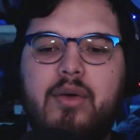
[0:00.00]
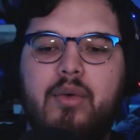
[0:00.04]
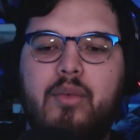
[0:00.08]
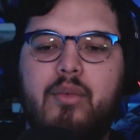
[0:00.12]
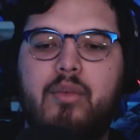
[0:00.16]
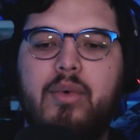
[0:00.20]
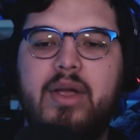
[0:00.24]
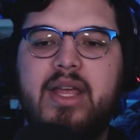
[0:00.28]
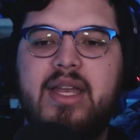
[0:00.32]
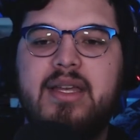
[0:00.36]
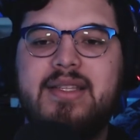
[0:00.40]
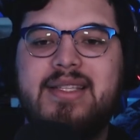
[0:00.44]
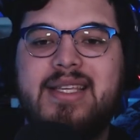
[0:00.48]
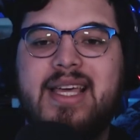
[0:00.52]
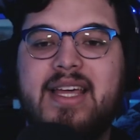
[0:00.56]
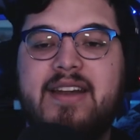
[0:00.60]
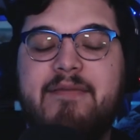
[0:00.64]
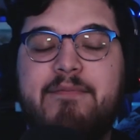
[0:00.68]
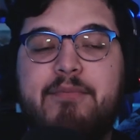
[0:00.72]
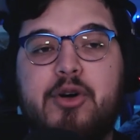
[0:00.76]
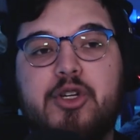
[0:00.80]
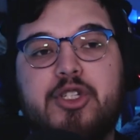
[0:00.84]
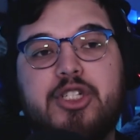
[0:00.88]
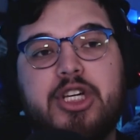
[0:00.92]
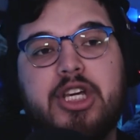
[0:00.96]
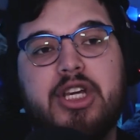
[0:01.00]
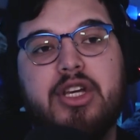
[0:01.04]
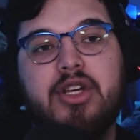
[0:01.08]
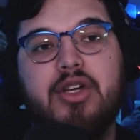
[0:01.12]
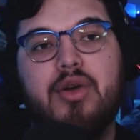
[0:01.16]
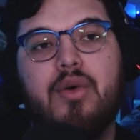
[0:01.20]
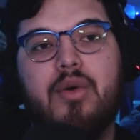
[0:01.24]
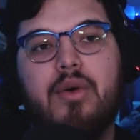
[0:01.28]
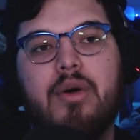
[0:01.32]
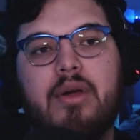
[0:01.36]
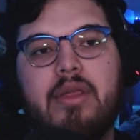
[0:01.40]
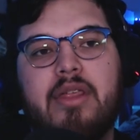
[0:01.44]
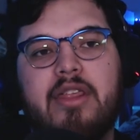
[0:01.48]
the wind is kind of
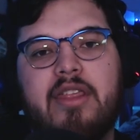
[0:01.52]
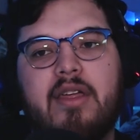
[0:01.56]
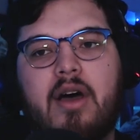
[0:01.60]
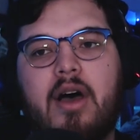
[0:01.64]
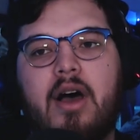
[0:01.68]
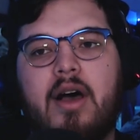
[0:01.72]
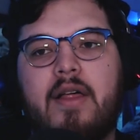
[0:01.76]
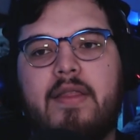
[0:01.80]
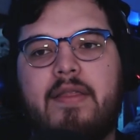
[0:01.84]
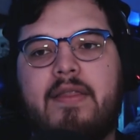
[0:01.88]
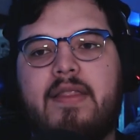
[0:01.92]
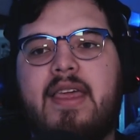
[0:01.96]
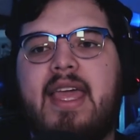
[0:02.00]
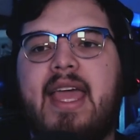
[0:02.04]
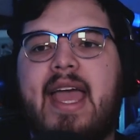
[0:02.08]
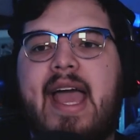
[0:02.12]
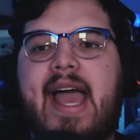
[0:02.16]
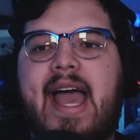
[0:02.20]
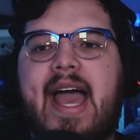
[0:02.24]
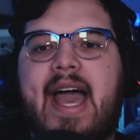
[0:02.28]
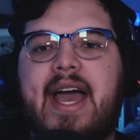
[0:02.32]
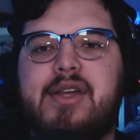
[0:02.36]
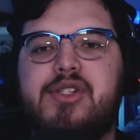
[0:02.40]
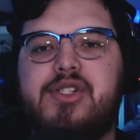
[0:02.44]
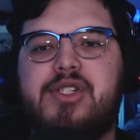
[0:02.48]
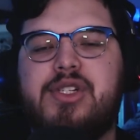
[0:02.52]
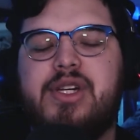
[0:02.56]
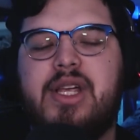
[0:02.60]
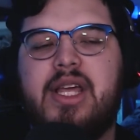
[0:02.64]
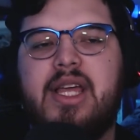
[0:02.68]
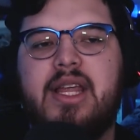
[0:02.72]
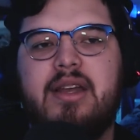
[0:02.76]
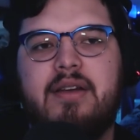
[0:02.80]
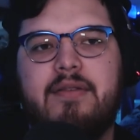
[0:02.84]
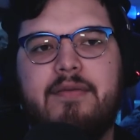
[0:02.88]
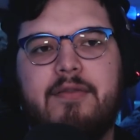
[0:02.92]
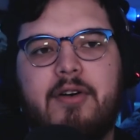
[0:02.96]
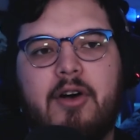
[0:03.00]
pushing north on the ash
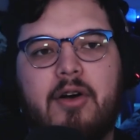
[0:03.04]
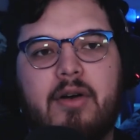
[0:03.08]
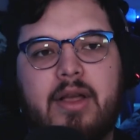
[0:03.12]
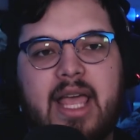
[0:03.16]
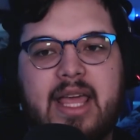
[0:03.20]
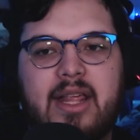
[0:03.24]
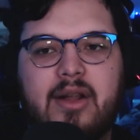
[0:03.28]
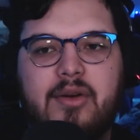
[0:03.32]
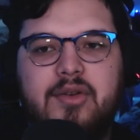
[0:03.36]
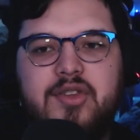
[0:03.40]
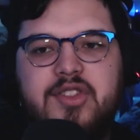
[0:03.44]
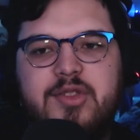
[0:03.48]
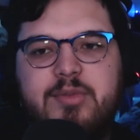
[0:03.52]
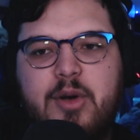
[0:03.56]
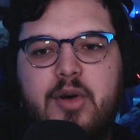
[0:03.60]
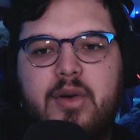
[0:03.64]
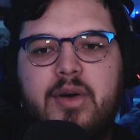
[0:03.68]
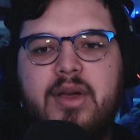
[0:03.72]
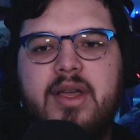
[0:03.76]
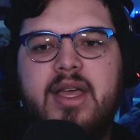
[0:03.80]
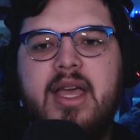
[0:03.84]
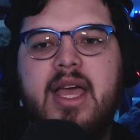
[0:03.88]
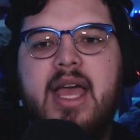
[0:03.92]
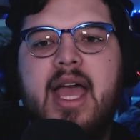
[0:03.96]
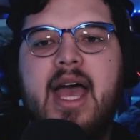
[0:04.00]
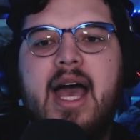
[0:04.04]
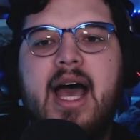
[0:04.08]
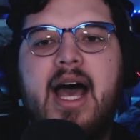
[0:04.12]
and volcano smoke.